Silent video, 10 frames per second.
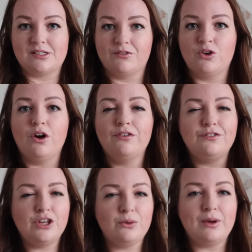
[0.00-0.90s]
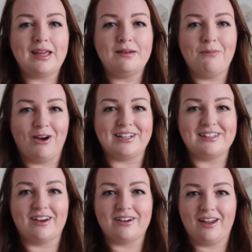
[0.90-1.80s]
So I've got a few in
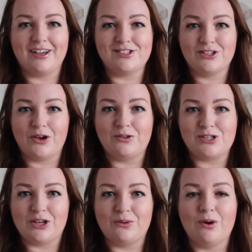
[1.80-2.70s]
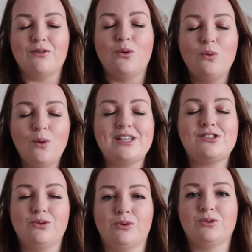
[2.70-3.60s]
mind that I'd like to go to. I
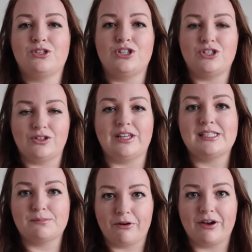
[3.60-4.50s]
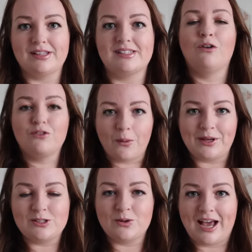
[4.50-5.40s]
always knew I wanted to do the experience experience of
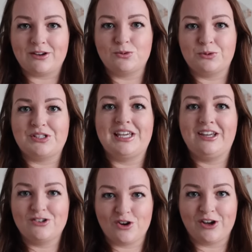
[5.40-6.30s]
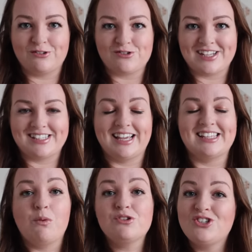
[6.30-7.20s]
going to an actual boutique and trying on
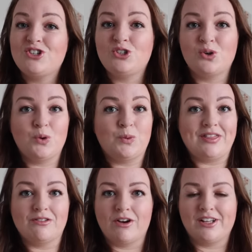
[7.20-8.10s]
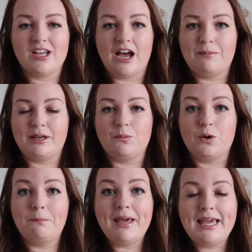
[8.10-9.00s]
dresses. I wasn't sure when the right timing
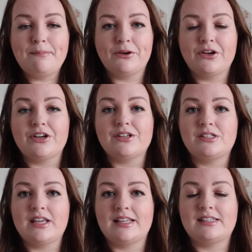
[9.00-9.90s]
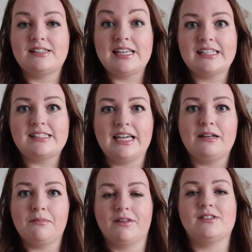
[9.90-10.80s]
would be because it's
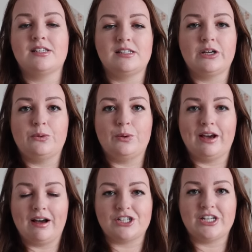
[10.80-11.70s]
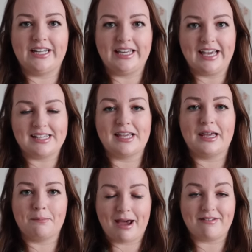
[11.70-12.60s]
16 months until we're actually
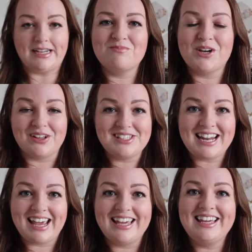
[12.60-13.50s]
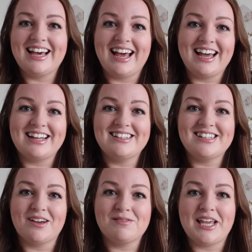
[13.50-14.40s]
getting married. We're going today
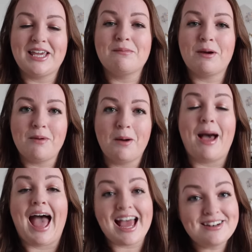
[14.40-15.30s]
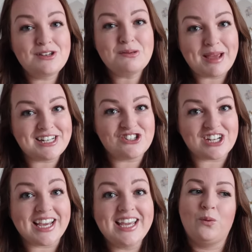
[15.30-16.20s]
and I'm taking my mum and
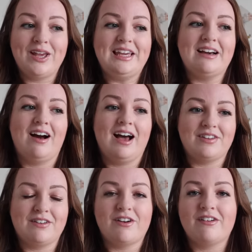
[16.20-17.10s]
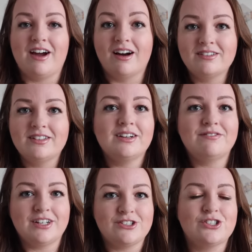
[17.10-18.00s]
Benji. We are having a very
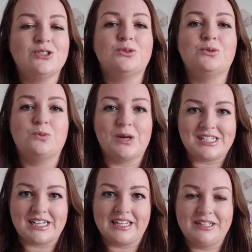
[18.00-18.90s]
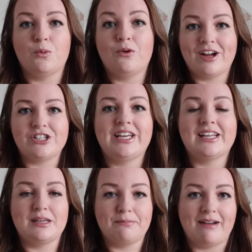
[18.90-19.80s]
unconventional wedding. We're actually
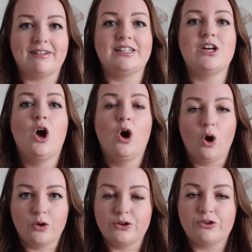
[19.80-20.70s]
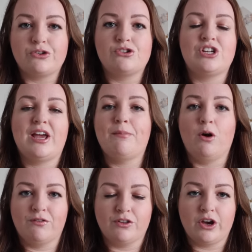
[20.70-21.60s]
getting married on a cruise ship
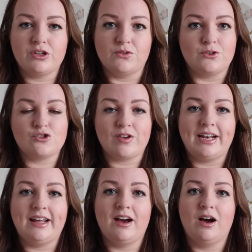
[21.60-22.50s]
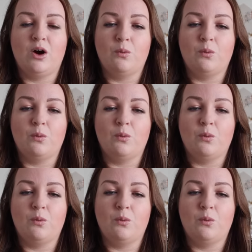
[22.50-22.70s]
off the coast of Australia.